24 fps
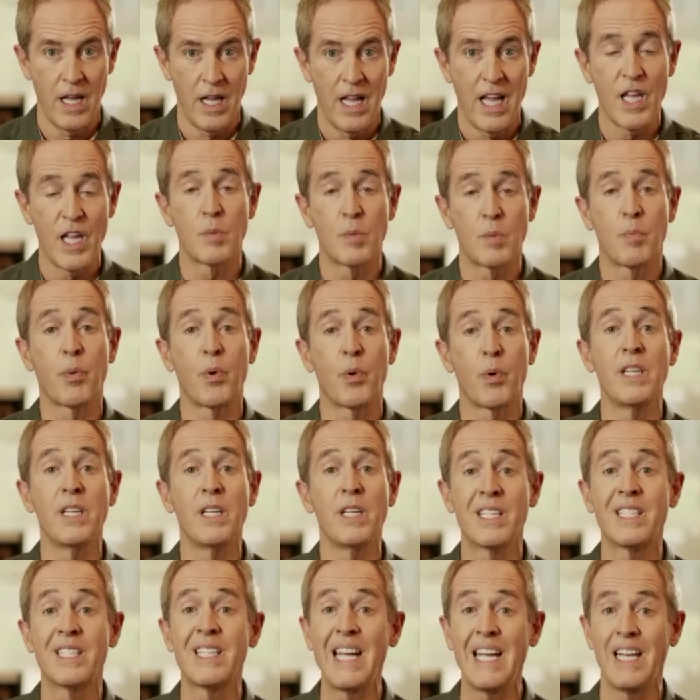is
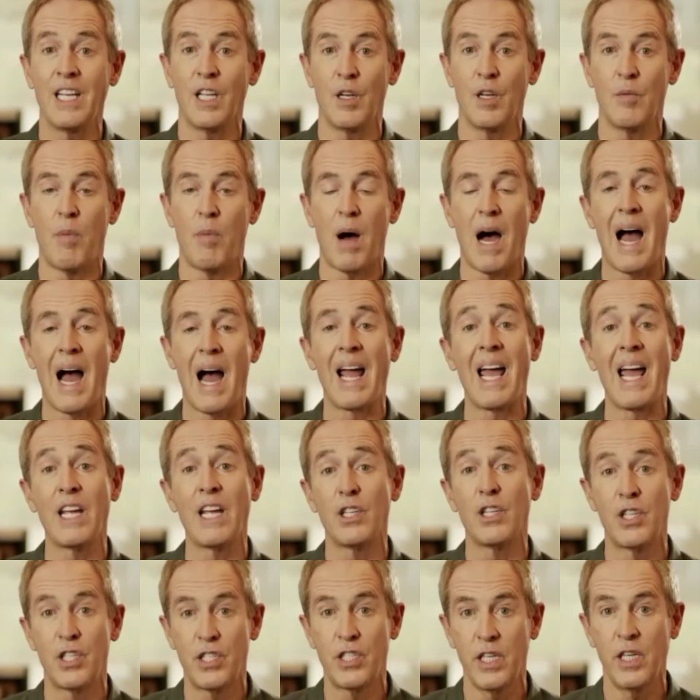preceded by a
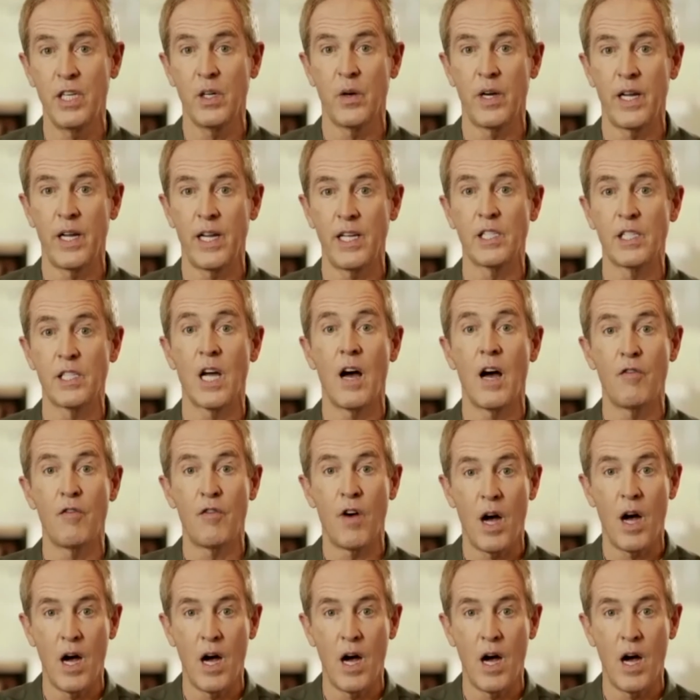series of